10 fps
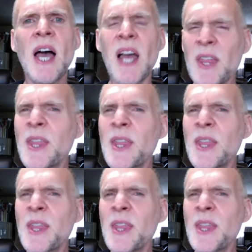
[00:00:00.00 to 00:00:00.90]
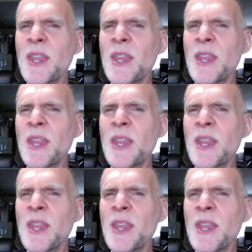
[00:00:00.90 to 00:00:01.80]
I think they
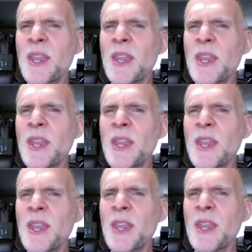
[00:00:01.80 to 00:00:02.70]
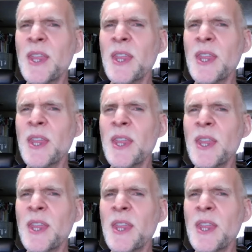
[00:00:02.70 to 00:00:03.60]
the church would have let them
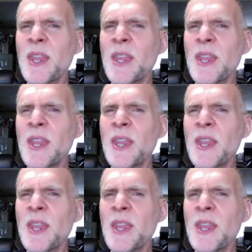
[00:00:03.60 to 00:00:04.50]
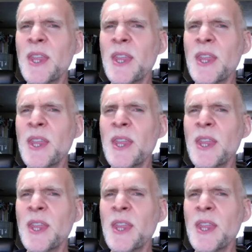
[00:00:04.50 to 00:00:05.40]
get a divorce, but they,
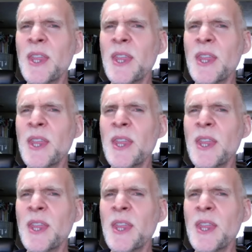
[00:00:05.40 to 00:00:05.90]
you know, out of their,